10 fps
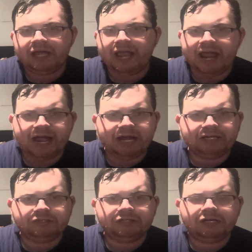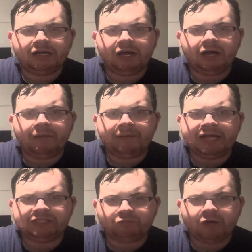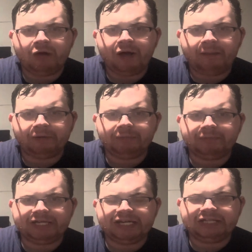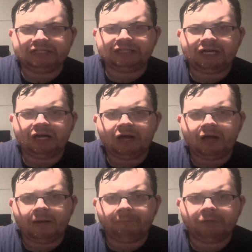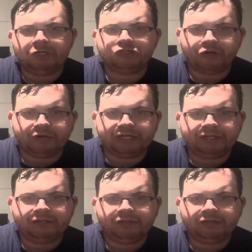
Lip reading: And as well, I'm going to be getting the Journey,